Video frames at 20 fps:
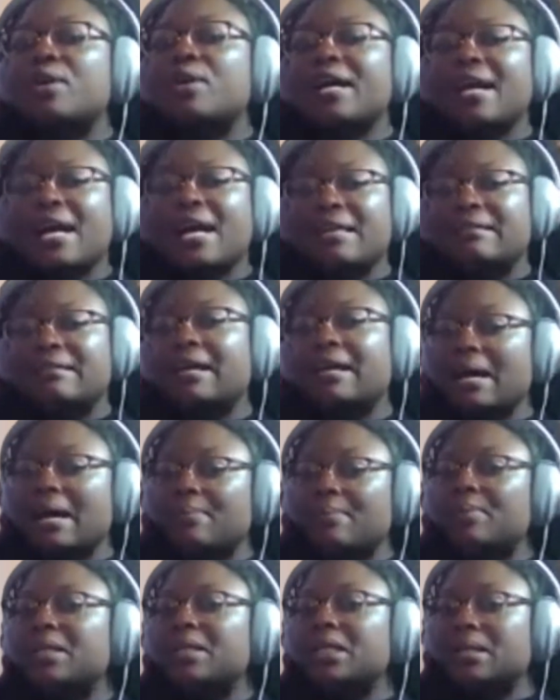And I had that
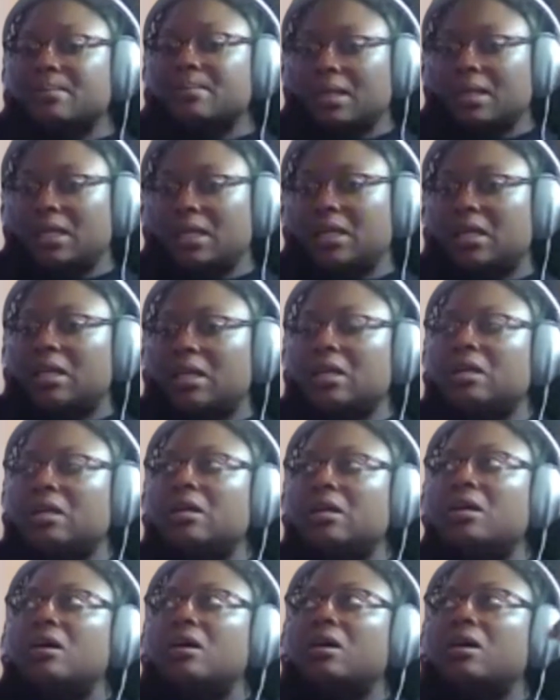happen in a meeting
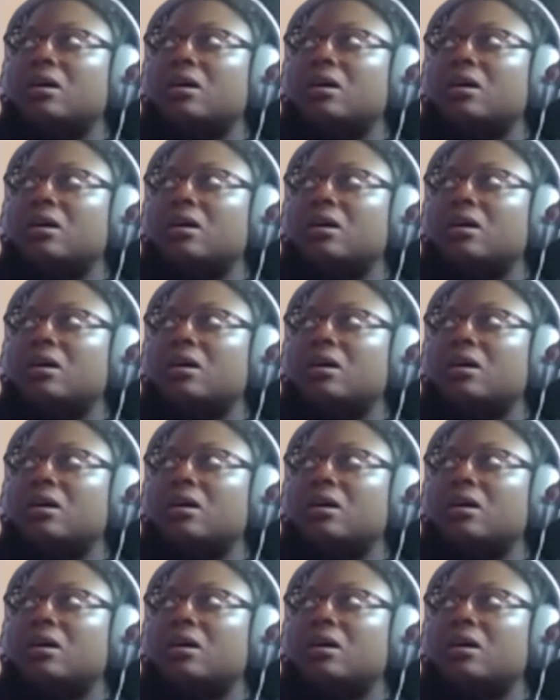